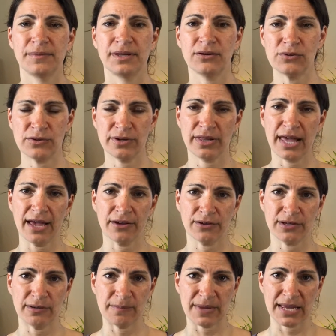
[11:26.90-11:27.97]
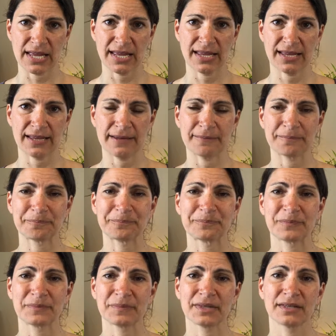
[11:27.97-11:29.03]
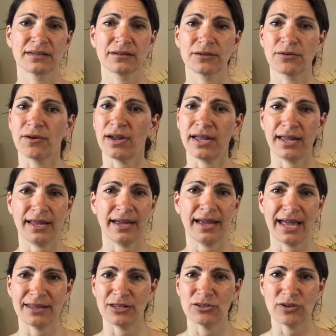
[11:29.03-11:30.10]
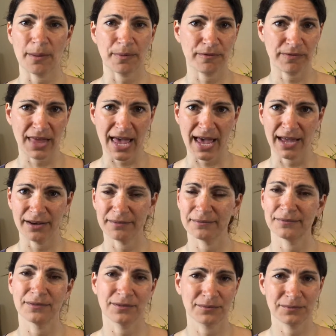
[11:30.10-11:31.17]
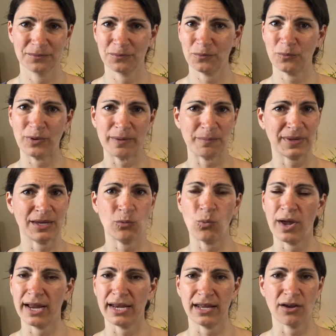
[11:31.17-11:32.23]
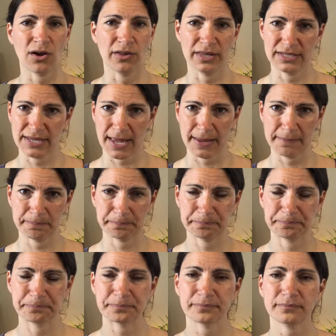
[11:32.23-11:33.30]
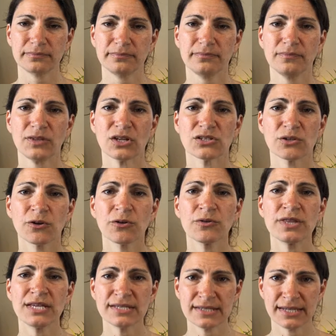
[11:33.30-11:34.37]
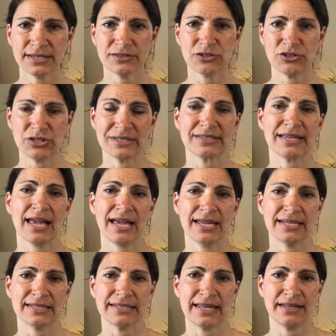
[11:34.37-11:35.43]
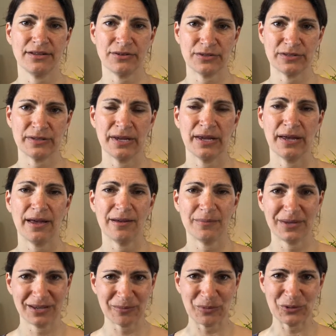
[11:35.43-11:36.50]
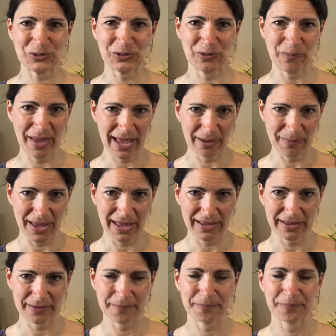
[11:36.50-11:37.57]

or that could be crying at the drop of the hat, weepy, whiny all the time. So these things are just signs that there's a big emotional backpack.